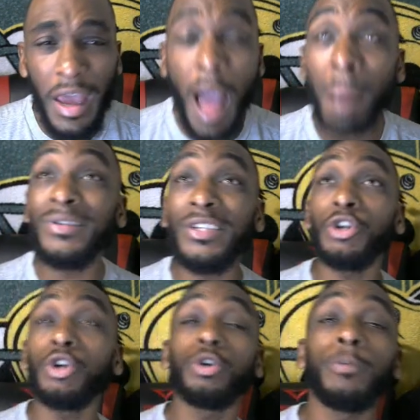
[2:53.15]
I'm
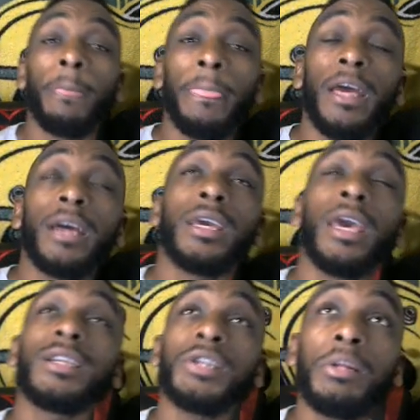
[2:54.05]
still
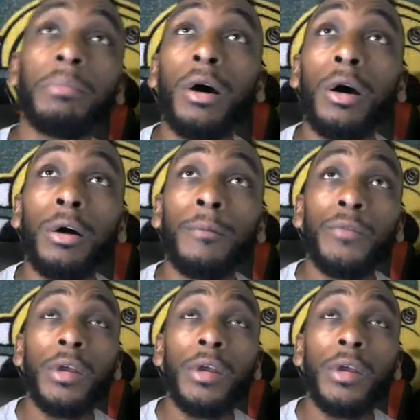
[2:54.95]
catching the ball.